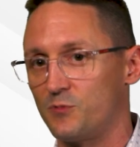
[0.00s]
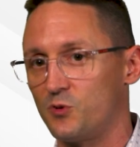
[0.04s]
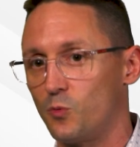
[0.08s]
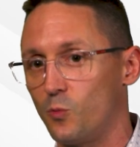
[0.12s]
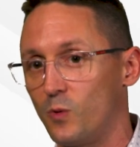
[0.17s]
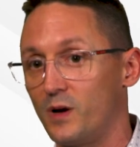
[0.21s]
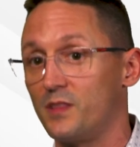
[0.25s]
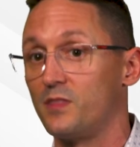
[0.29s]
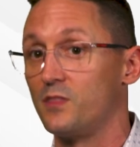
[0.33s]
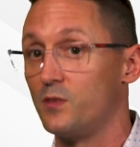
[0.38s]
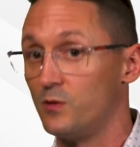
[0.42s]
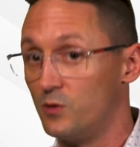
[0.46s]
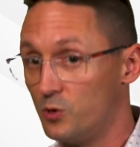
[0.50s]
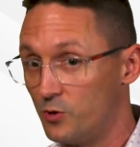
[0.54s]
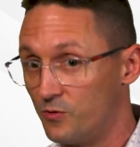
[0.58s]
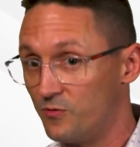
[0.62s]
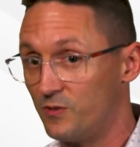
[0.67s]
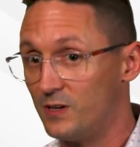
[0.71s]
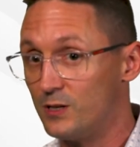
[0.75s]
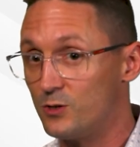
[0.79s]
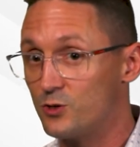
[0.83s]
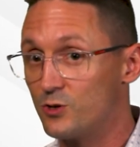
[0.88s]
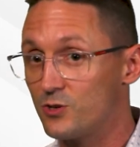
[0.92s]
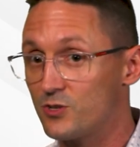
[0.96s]
to what the new
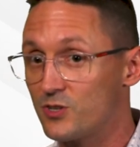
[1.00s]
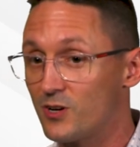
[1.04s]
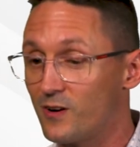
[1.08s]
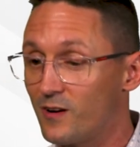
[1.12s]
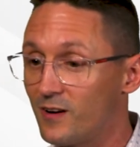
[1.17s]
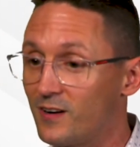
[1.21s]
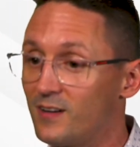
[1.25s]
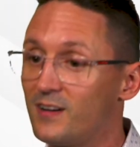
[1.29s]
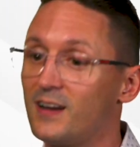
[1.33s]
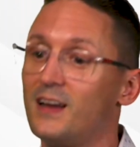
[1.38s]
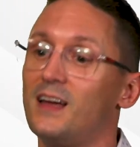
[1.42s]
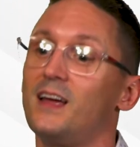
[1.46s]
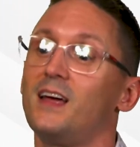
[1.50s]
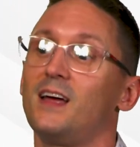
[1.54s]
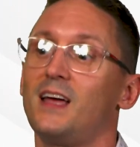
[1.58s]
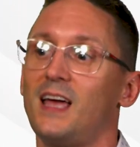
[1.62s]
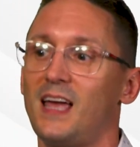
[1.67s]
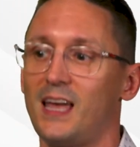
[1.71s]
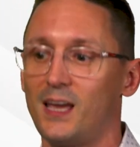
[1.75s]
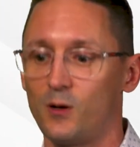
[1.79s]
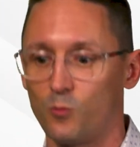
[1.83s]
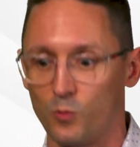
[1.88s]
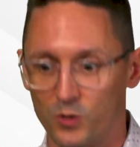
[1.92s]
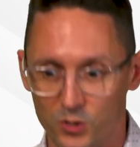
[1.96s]
features are
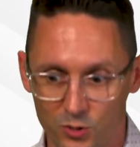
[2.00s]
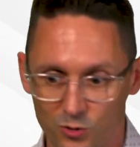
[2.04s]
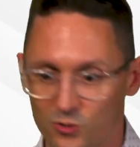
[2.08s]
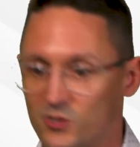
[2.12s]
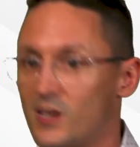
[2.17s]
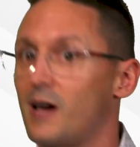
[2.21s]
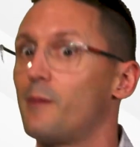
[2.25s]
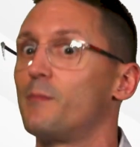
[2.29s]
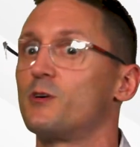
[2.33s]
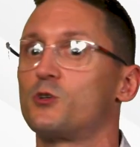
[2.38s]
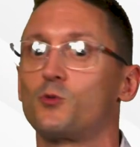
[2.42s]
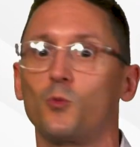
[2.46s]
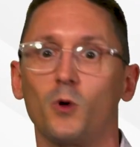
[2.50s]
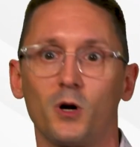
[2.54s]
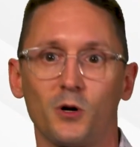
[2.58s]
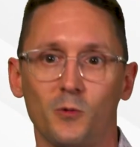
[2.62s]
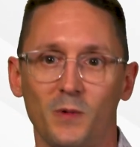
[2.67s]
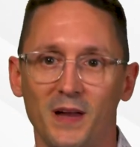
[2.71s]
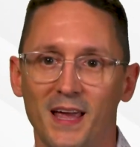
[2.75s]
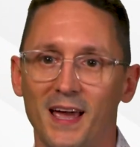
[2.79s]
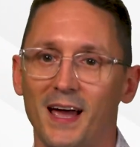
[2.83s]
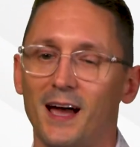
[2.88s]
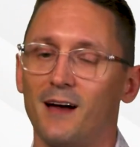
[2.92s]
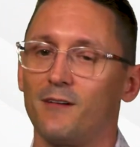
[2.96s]
and reduce how much work we
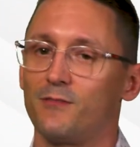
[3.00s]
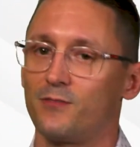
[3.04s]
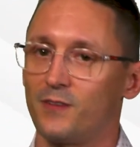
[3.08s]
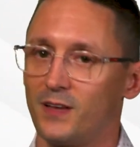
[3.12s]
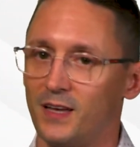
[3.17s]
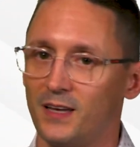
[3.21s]
have.